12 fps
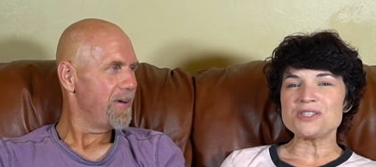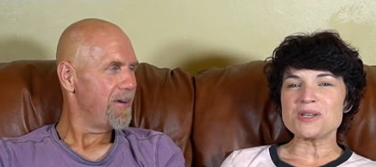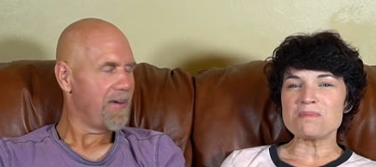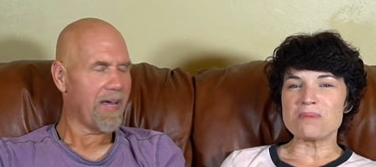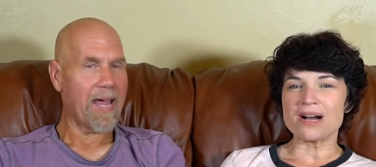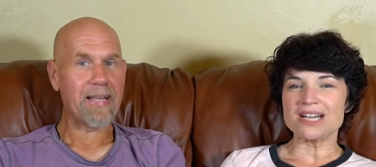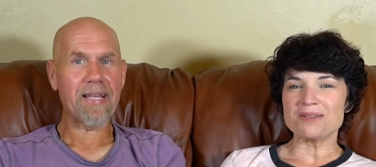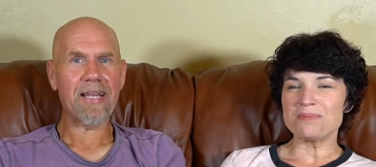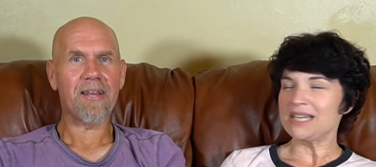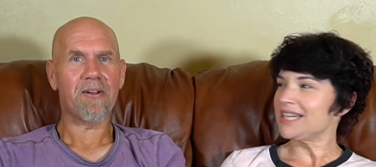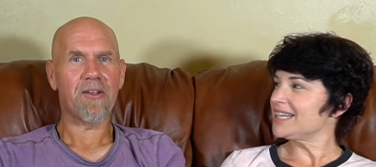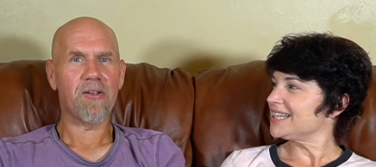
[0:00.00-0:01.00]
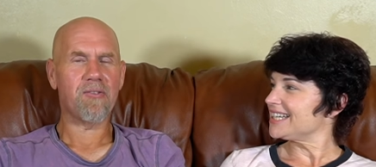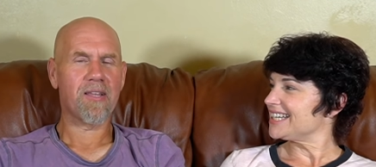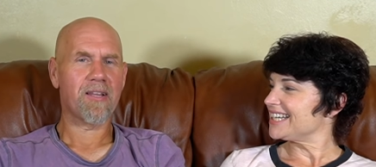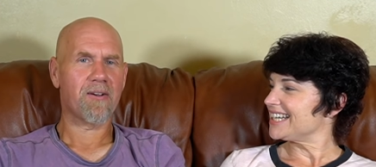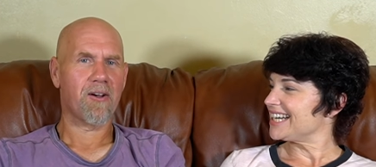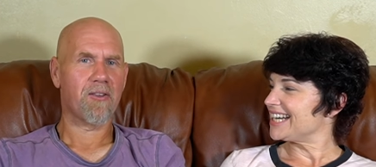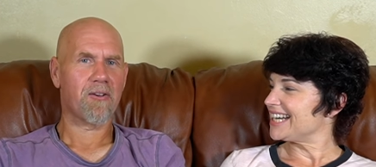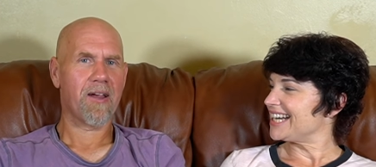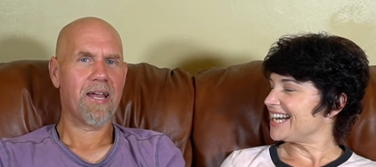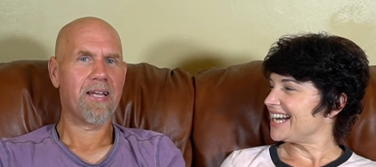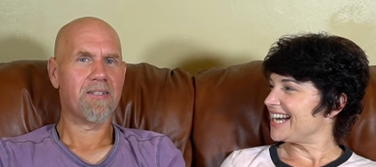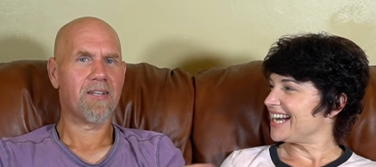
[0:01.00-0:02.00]
Speaker 1: used to bug
Speaker 2: me. And then me. They're using their other
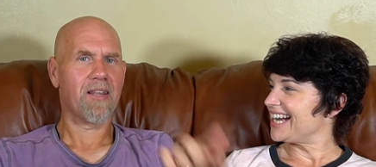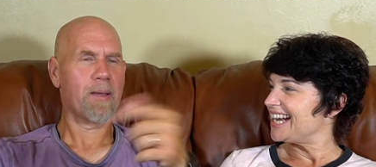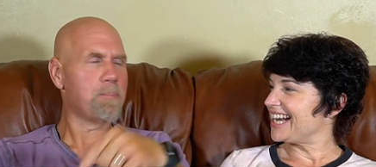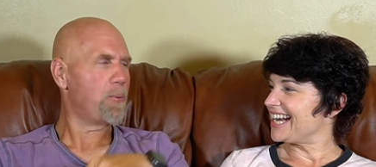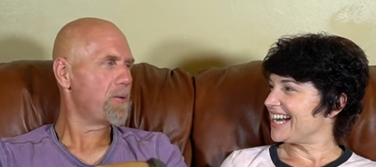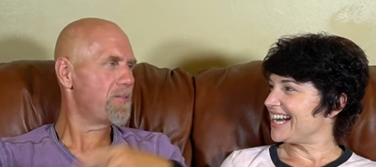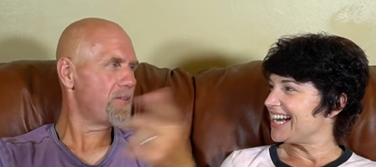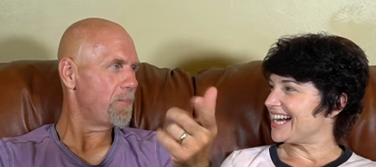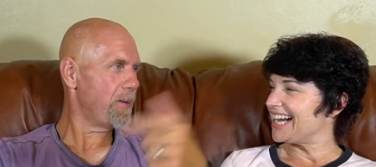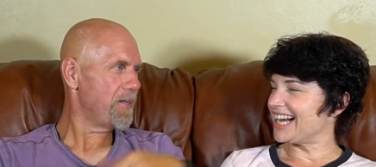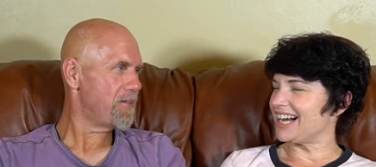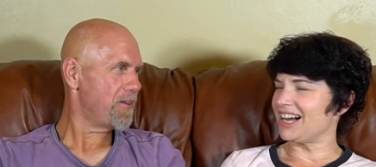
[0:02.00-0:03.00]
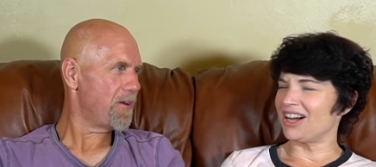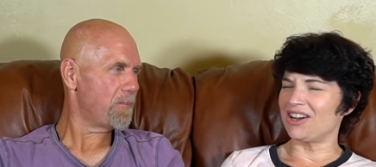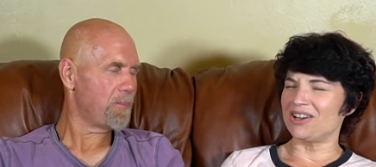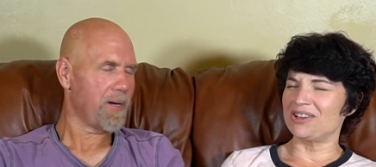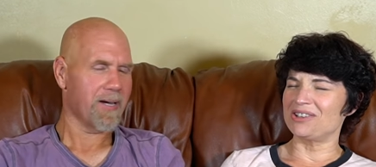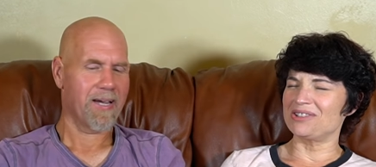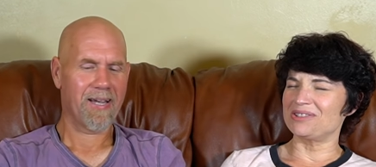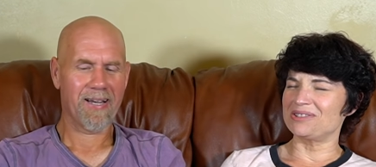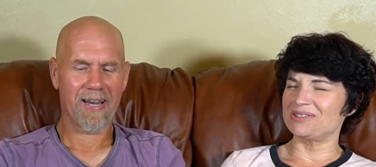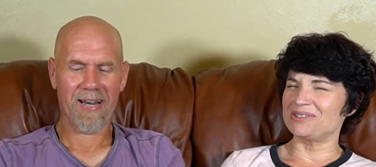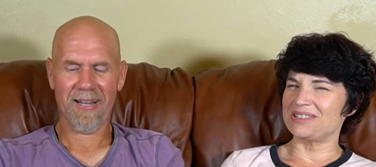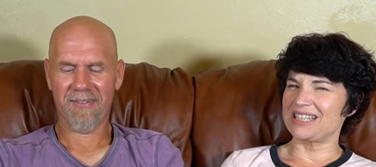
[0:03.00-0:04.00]
hand to like put some into their bucket.
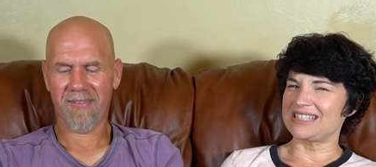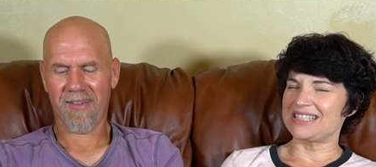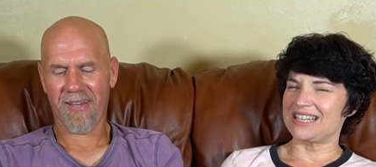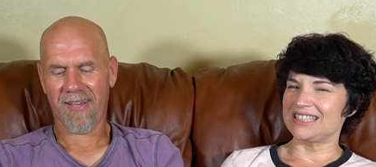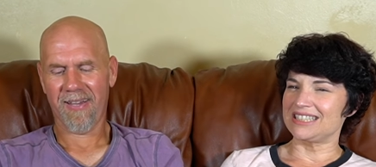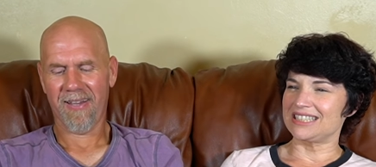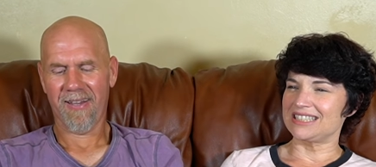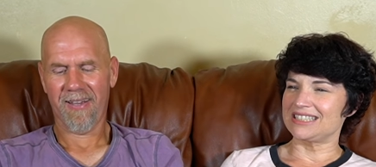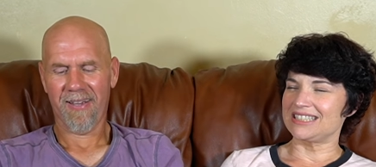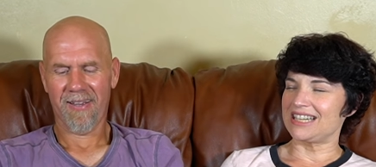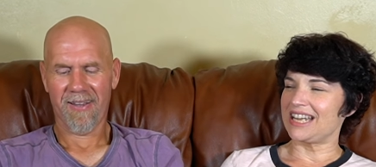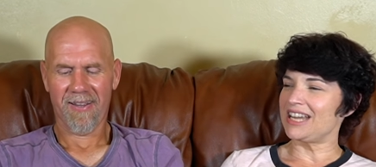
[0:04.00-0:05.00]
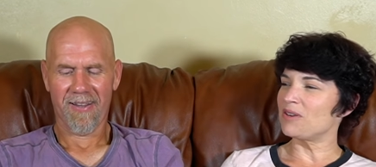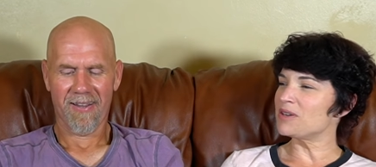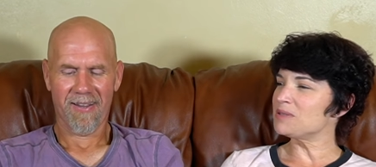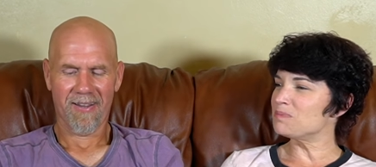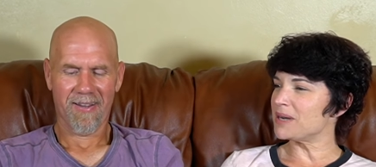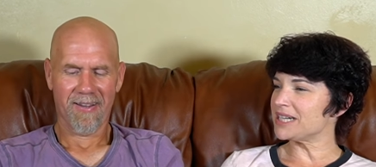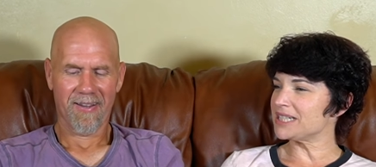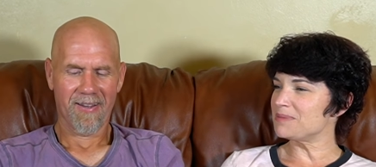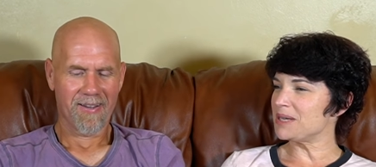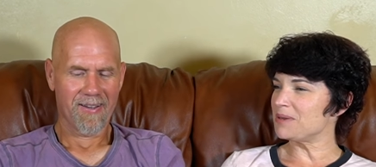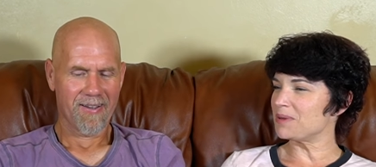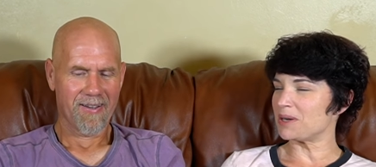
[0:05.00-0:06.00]
Oh, and it's
Speaker 1: that's like, not good. It always bugged
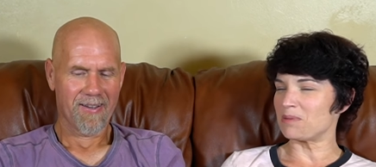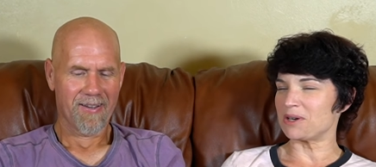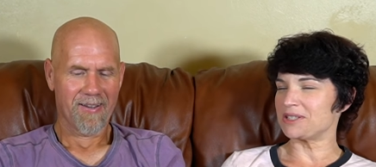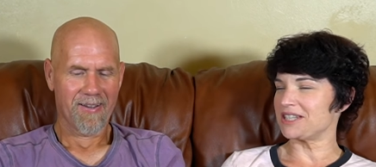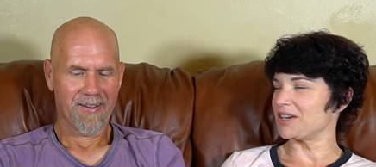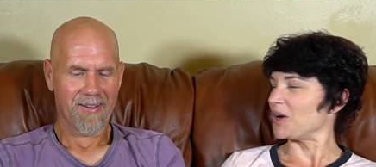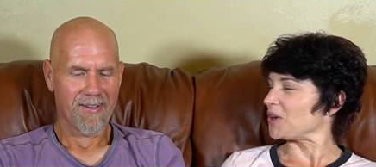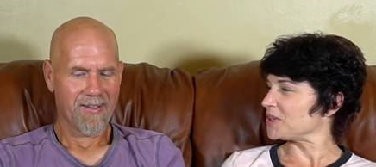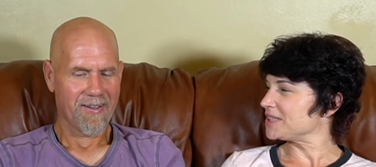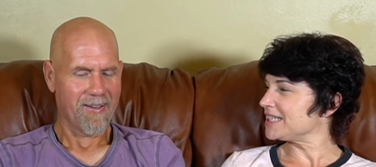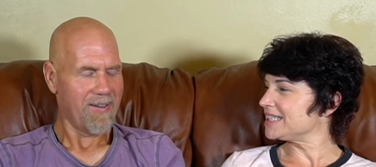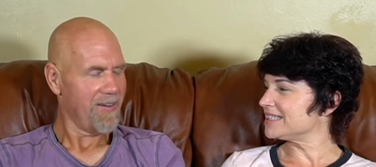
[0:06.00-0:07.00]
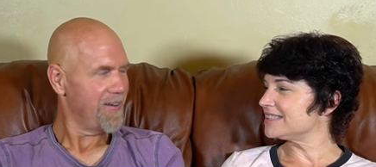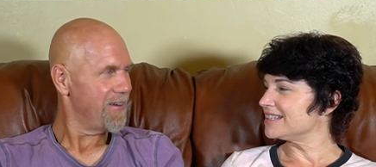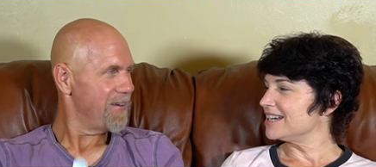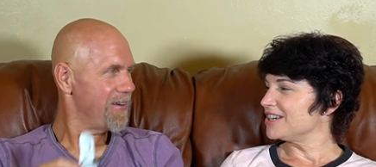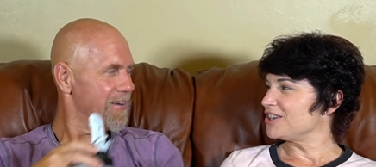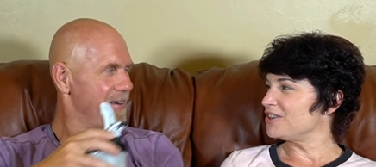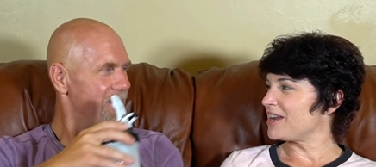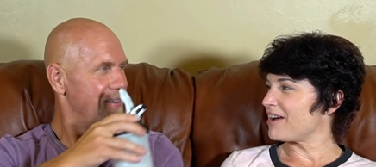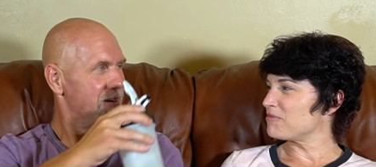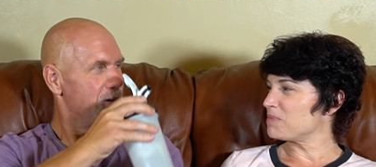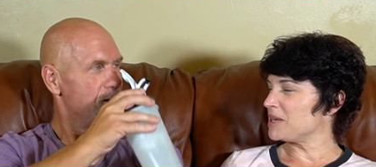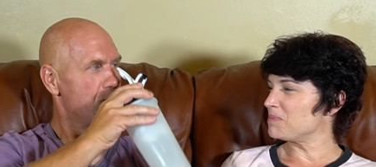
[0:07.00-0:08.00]
me when I worked at Aldi's. You'd
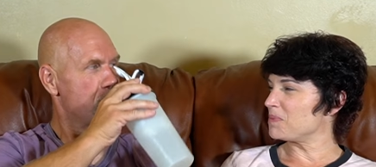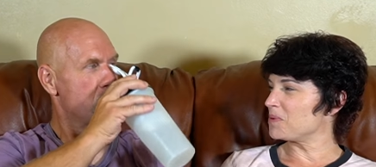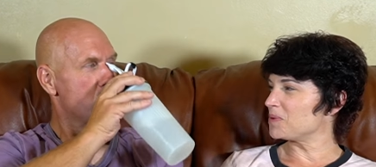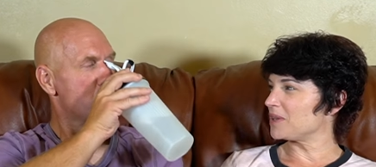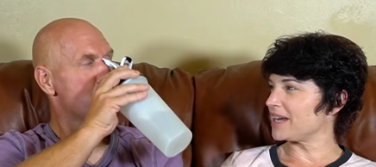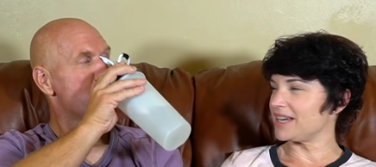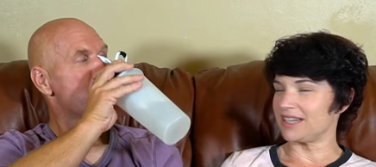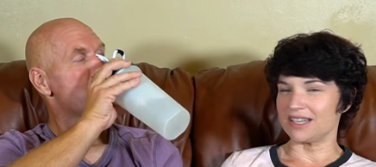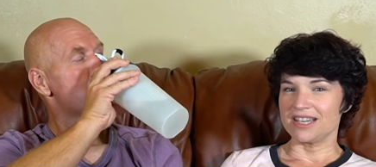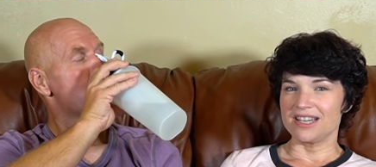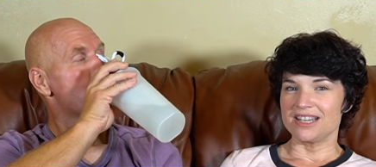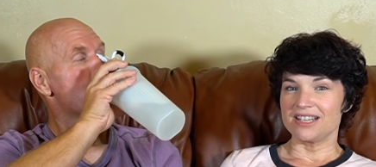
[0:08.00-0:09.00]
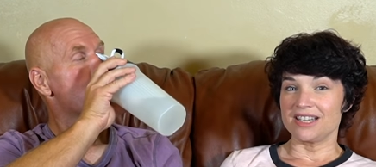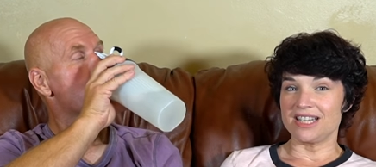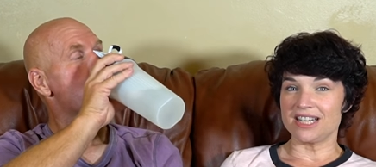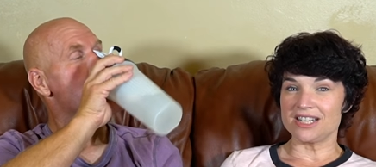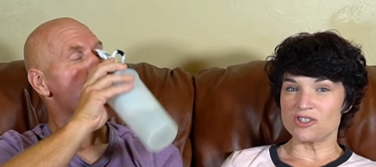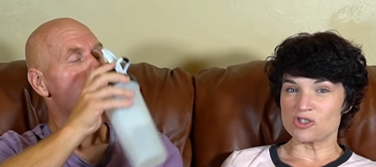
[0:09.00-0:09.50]
have people like getting